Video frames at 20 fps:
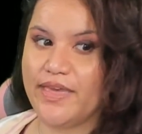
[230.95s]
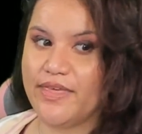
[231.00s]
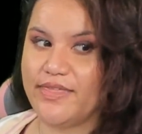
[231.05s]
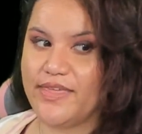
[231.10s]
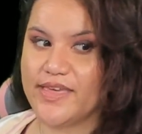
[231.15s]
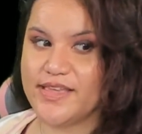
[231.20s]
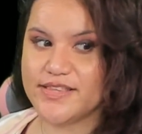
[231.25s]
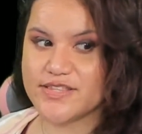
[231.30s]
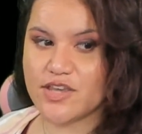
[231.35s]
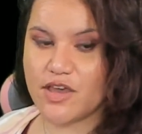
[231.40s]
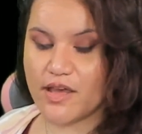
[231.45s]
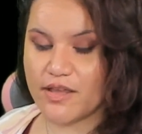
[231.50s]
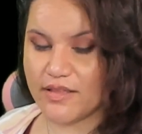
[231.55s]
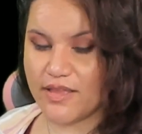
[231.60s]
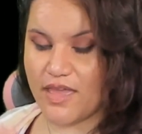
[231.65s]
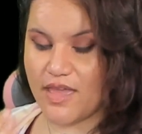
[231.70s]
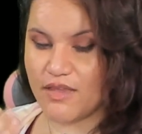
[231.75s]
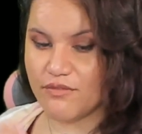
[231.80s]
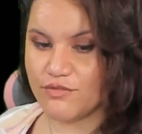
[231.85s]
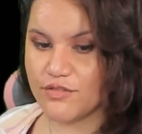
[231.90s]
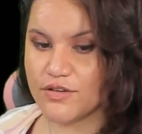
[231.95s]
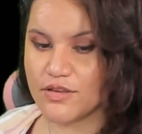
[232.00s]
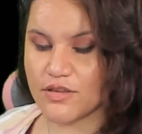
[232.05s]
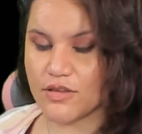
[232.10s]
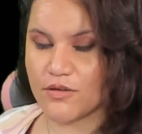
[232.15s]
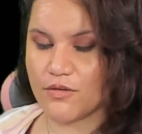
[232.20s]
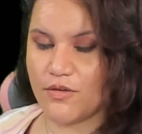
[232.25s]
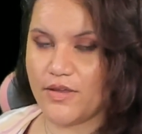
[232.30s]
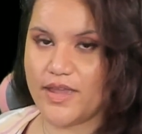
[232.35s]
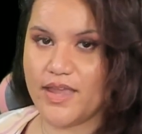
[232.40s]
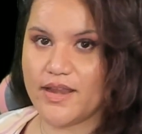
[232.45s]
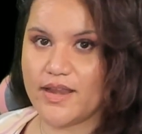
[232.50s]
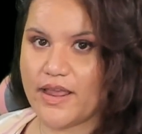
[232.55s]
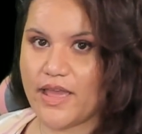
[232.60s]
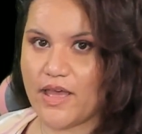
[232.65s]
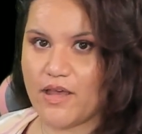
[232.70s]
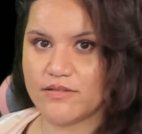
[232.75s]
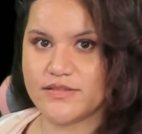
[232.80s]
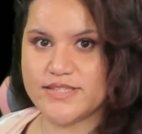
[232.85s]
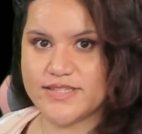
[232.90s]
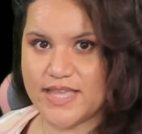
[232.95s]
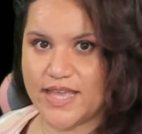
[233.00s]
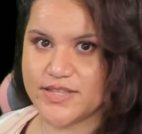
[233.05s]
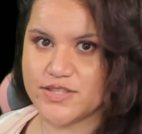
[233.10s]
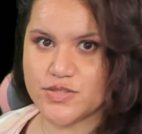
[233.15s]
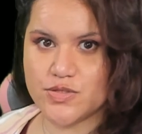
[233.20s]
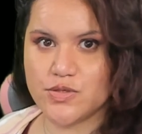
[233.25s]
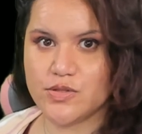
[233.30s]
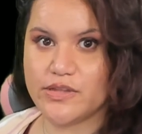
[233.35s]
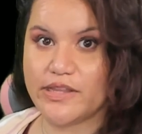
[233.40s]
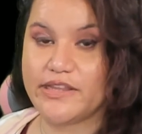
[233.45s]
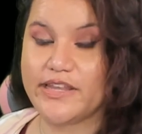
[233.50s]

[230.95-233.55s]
they taught every grade how to dance hula.